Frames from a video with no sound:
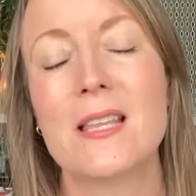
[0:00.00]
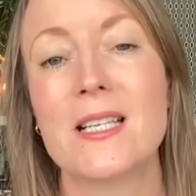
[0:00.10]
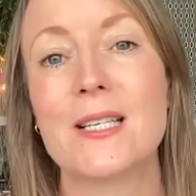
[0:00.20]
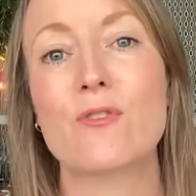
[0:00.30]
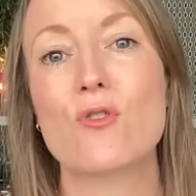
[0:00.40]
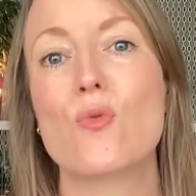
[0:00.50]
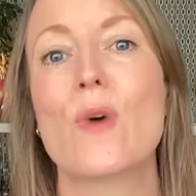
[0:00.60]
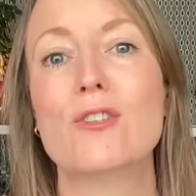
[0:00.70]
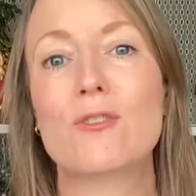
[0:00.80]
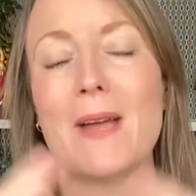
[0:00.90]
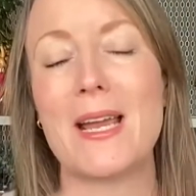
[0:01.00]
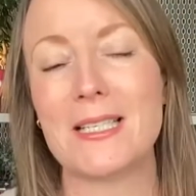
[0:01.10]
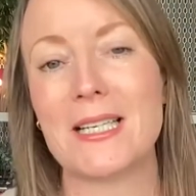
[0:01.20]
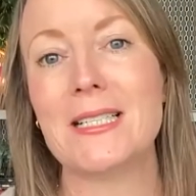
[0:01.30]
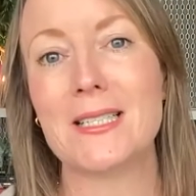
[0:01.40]
These have always
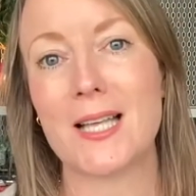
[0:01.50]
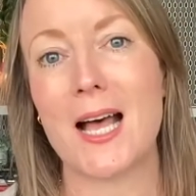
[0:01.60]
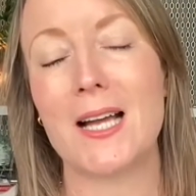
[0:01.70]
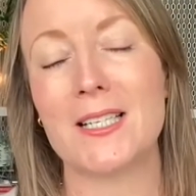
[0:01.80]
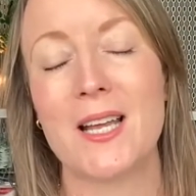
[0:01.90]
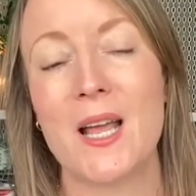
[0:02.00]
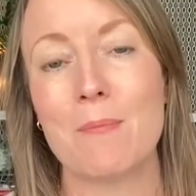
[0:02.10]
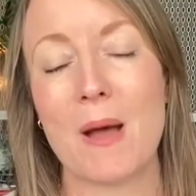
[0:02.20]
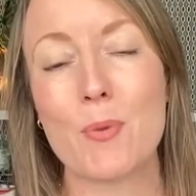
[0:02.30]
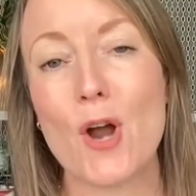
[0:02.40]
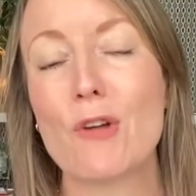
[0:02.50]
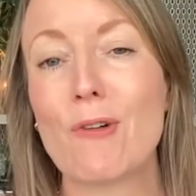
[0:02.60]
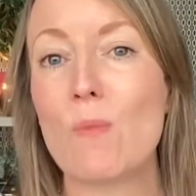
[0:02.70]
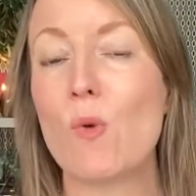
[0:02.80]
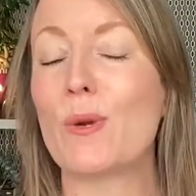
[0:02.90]
remained inside my
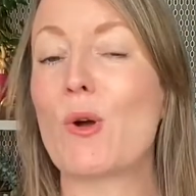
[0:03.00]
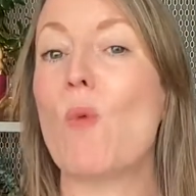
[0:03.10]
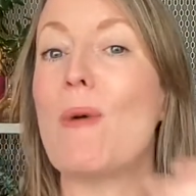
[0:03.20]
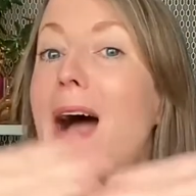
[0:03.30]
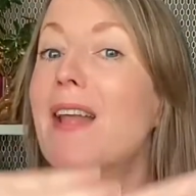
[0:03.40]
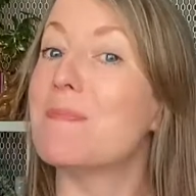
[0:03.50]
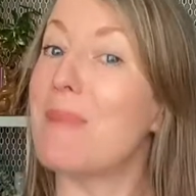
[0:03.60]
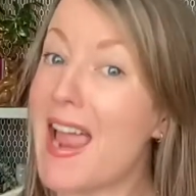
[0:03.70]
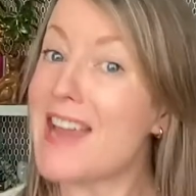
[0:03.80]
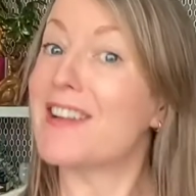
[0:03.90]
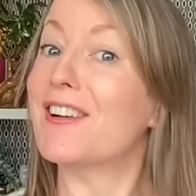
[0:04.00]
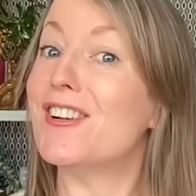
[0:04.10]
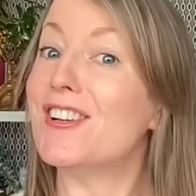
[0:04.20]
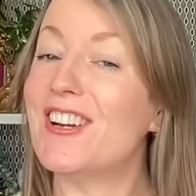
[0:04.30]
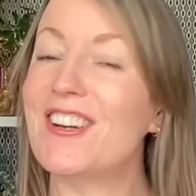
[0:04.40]
program, what we call behind the pay
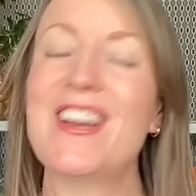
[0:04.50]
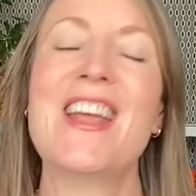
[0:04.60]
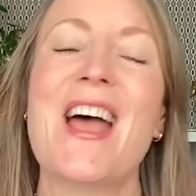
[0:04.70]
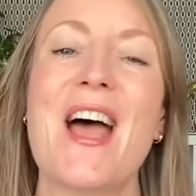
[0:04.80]
curtain.